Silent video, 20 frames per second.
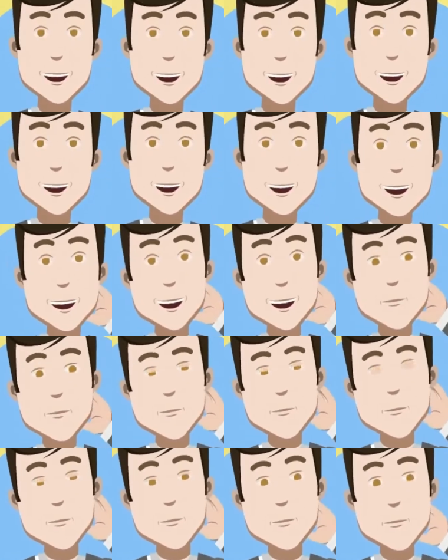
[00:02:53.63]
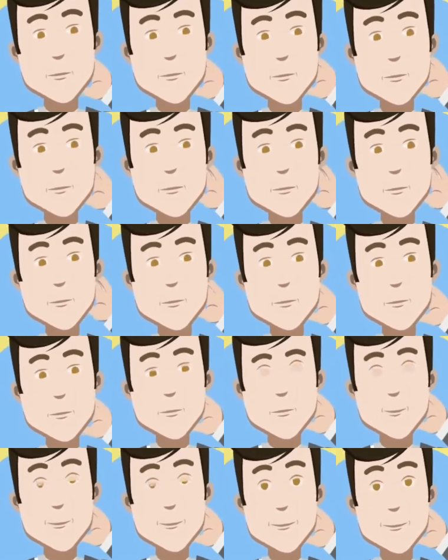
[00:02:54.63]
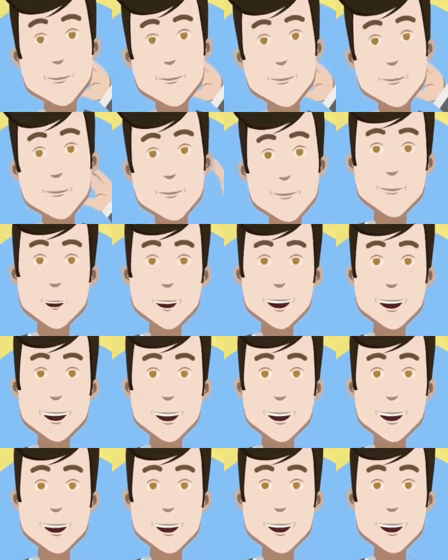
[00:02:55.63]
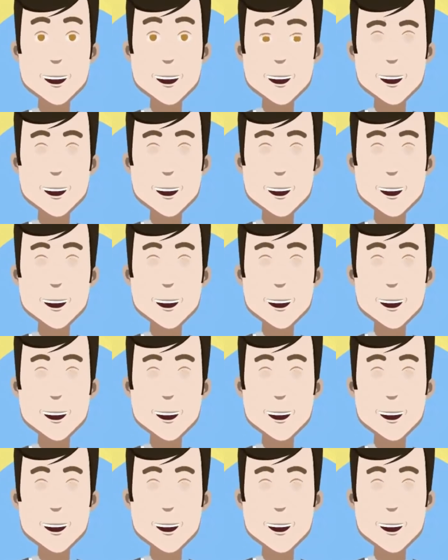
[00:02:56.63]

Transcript: Substituting the value of I1 in the above equation,